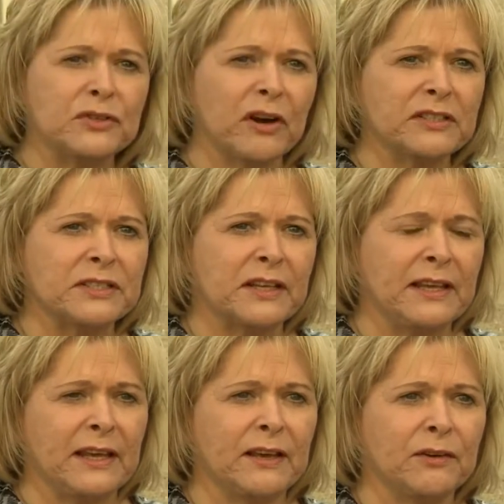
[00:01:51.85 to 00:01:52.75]
start to
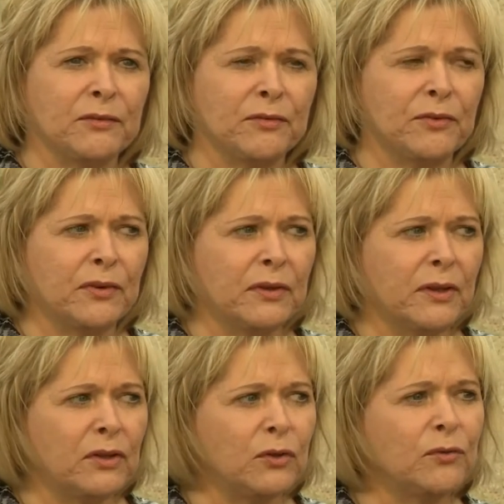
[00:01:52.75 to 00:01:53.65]
give,
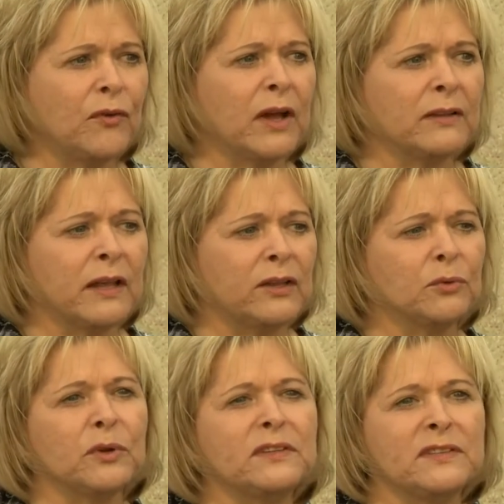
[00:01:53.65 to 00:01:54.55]
you find that
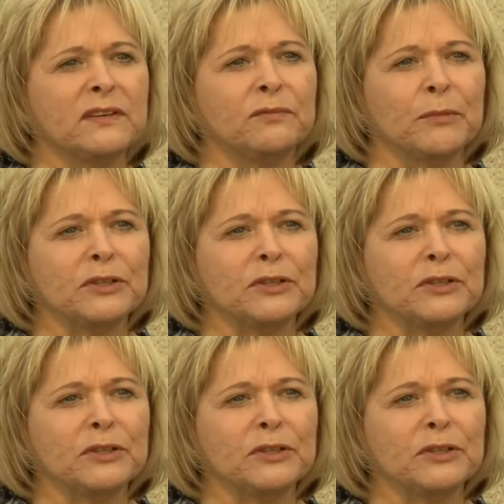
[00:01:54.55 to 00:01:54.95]
you receive